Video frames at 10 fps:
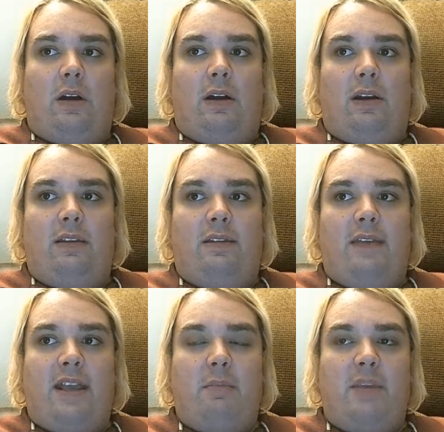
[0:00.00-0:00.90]
they
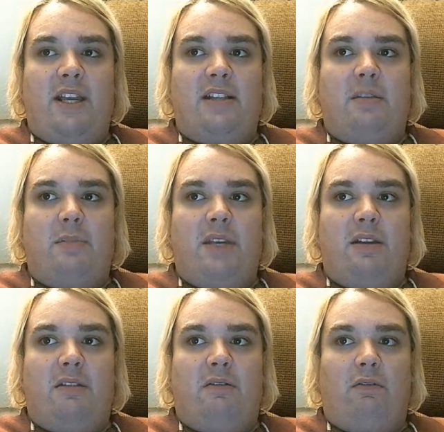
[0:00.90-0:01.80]
can begin to be
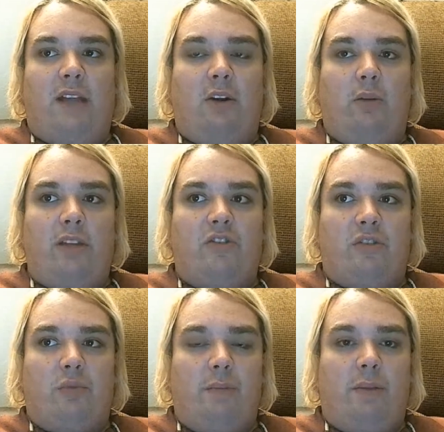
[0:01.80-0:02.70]
not only just
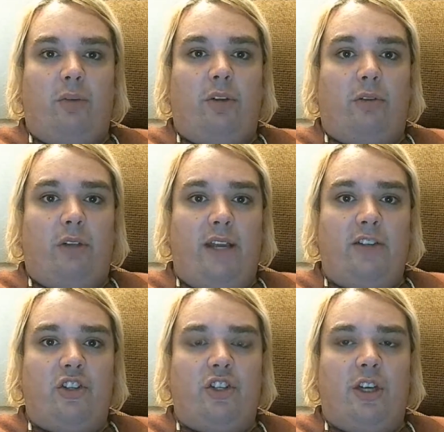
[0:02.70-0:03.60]
rebuild their
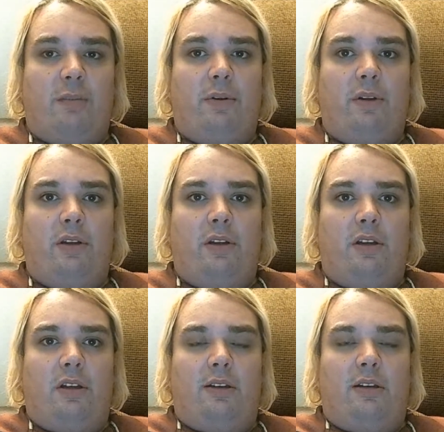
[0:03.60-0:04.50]
relationship,
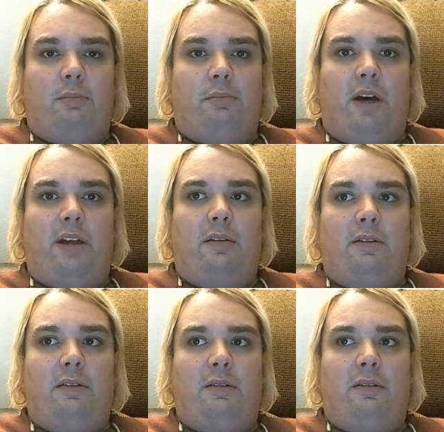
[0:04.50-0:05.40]
but
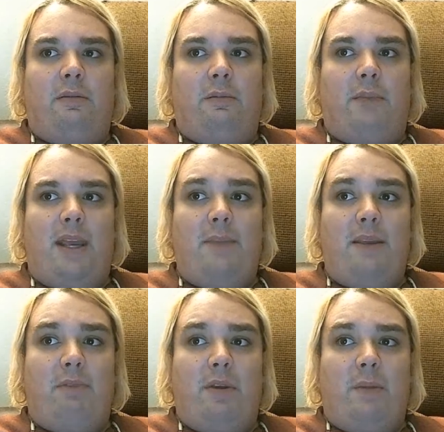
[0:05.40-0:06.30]
maybe
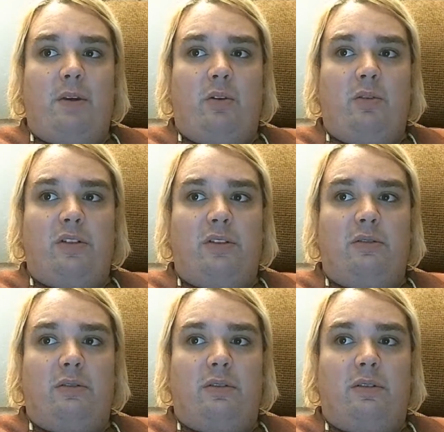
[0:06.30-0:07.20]
rebuild
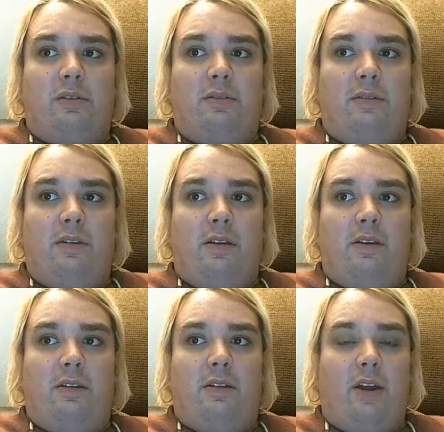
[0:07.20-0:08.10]

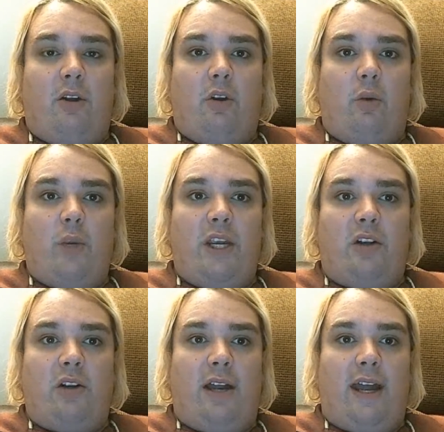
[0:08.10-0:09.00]
their
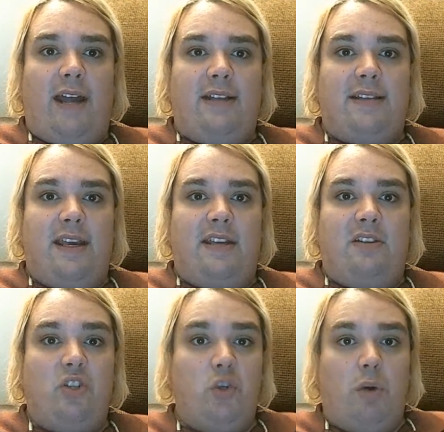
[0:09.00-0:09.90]
career as a
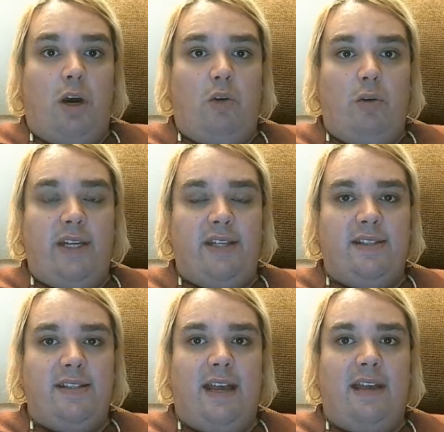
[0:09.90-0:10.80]
duo
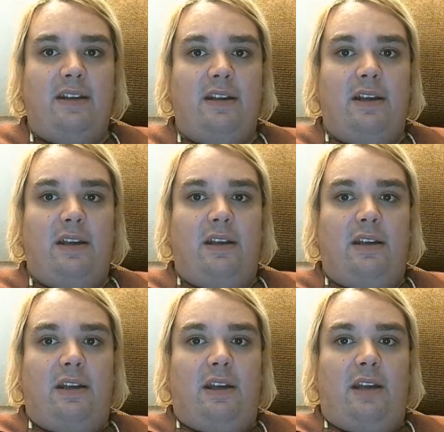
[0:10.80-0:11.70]
instead.
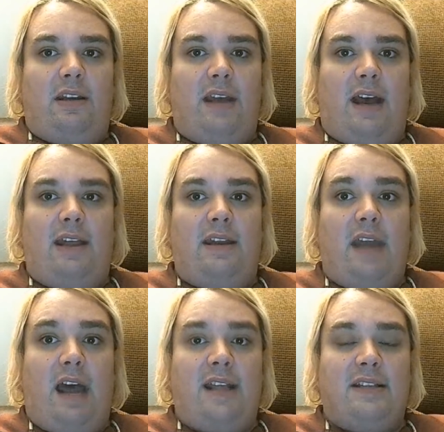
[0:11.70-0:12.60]
Not, and
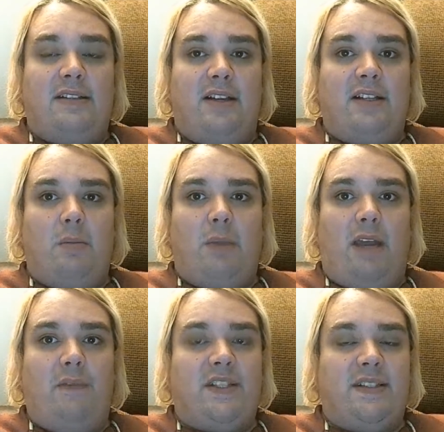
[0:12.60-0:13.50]
not as like some kind of
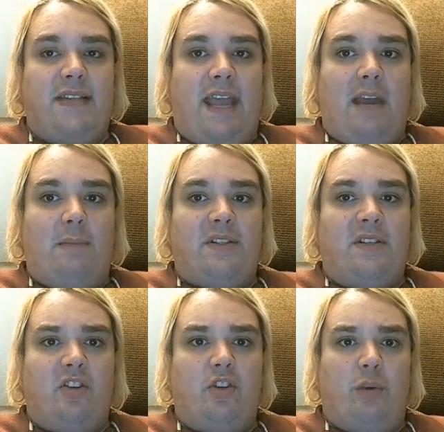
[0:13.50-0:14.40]
scam
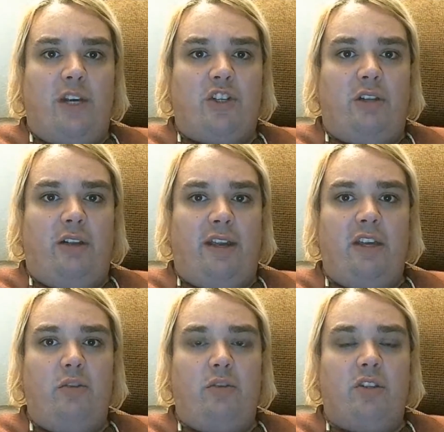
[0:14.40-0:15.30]
situation like it
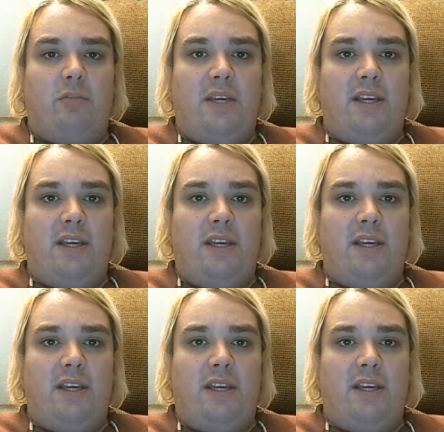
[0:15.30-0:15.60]
used to be,